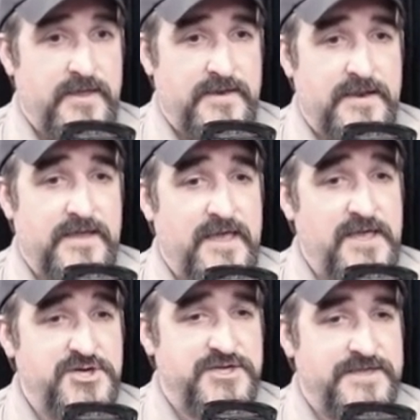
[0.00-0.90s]
and then
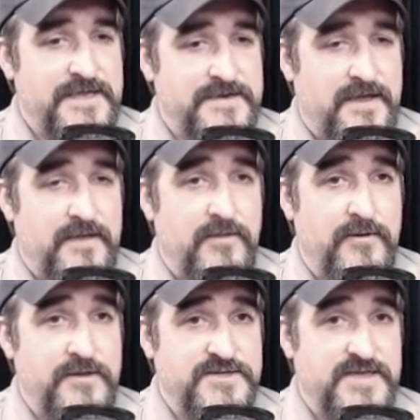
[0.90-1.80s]
occasionally that
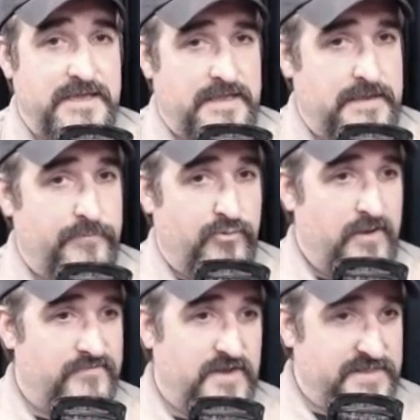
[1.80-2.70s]
dialogue is like
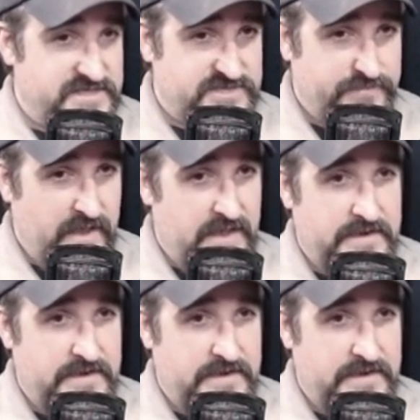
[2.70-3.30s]
improv on the spot,